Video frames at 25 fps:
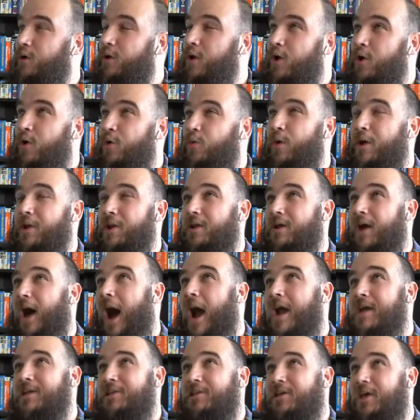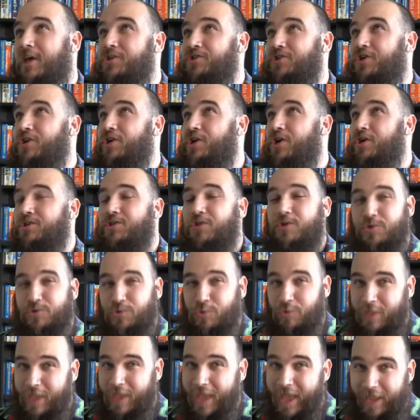when IT engineers used
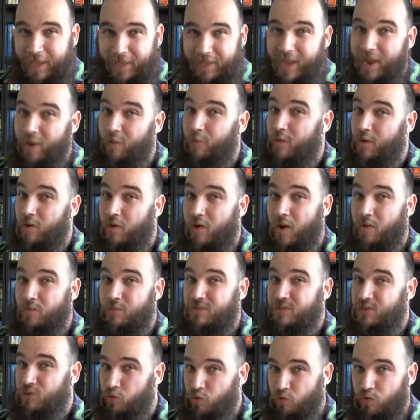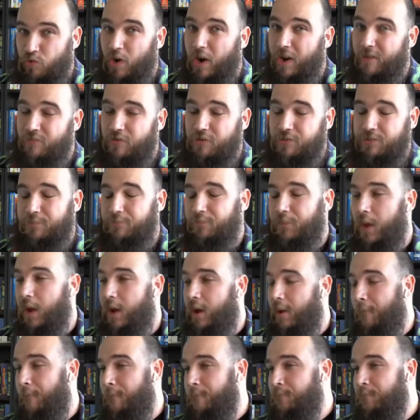to carry around screwdrivers.
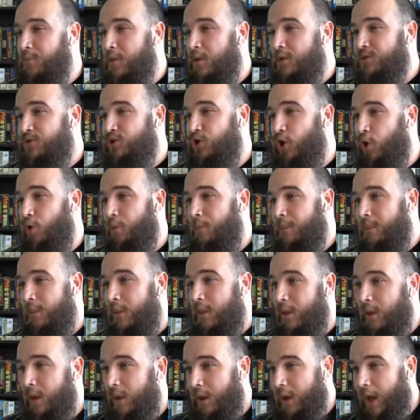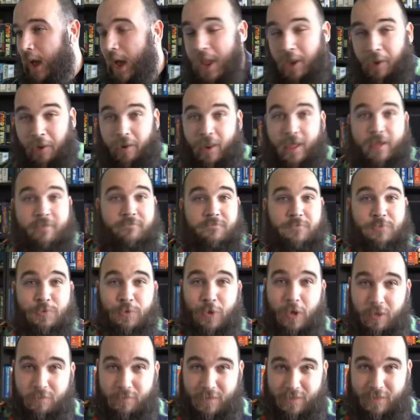So I love to
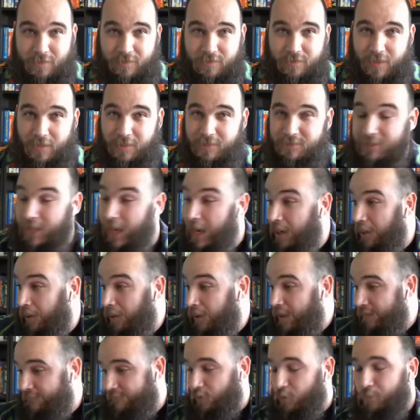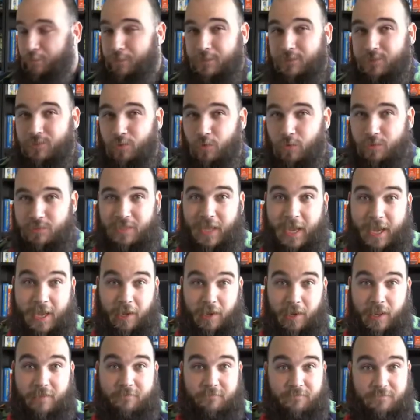automate things. I love open source. I
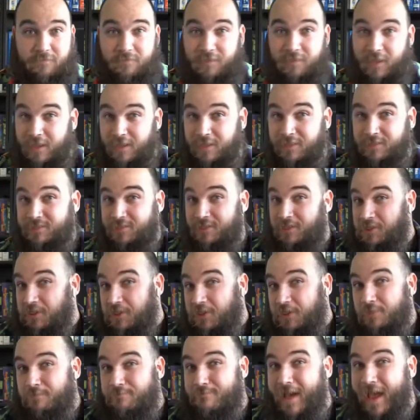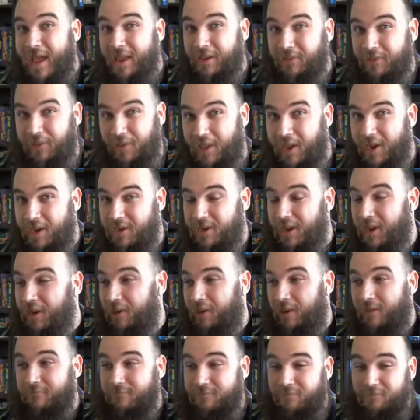love things in the command line. I
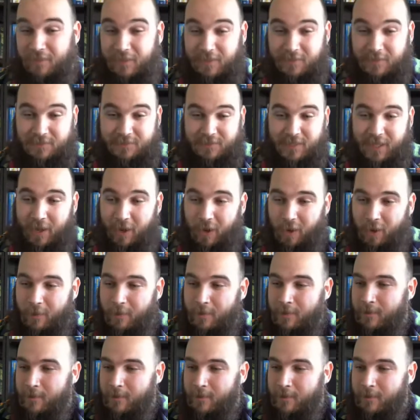love things that are